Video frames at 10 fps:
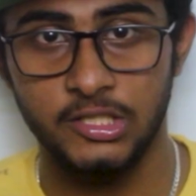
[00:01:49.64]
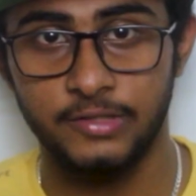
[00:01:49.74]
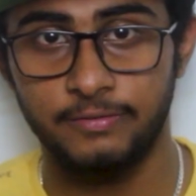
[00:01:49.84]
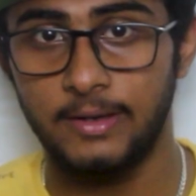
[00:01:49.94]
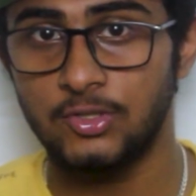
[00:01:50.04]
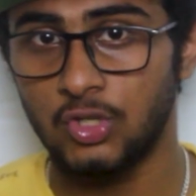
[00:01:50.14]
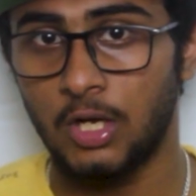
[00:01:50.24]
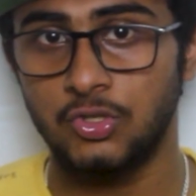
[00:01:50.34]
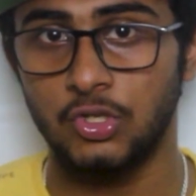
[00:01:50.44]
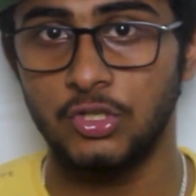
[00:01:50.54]
certified
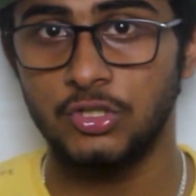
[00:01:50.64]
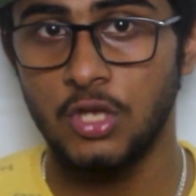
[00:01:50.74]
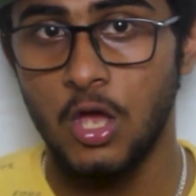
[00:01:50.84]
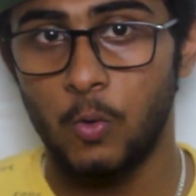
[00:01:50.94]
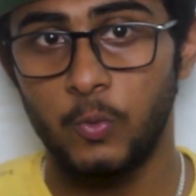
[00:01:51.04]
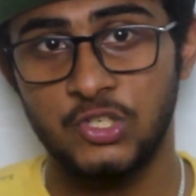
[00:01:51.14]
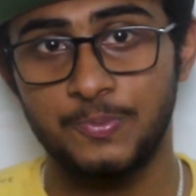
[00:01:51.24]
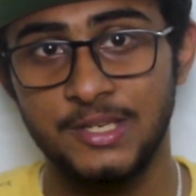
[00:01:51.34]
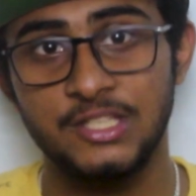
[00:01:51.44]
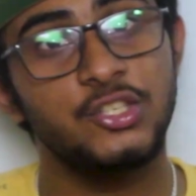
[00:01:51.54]
chargers,
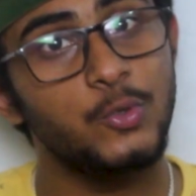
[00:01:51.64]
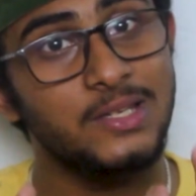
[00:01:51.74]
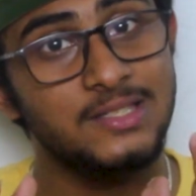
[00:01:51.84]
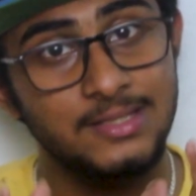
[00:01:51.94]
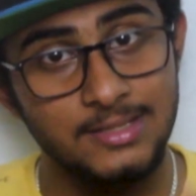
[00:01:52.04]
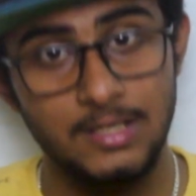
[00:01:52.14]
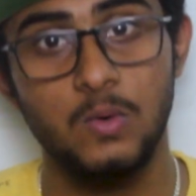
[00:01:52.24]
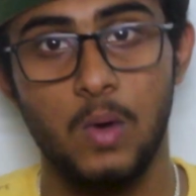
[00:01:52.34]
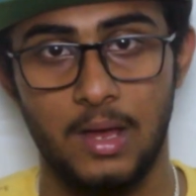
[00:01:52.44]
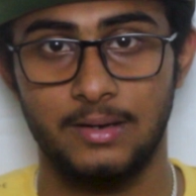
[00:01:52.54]
which means you can
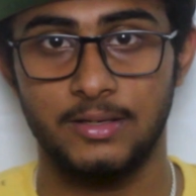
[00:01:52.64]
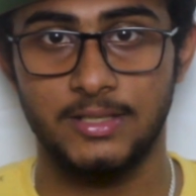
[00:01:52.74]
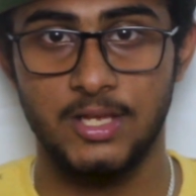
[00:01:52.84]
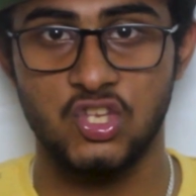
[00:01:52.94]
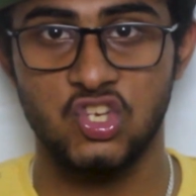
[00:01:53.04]
still wirelessly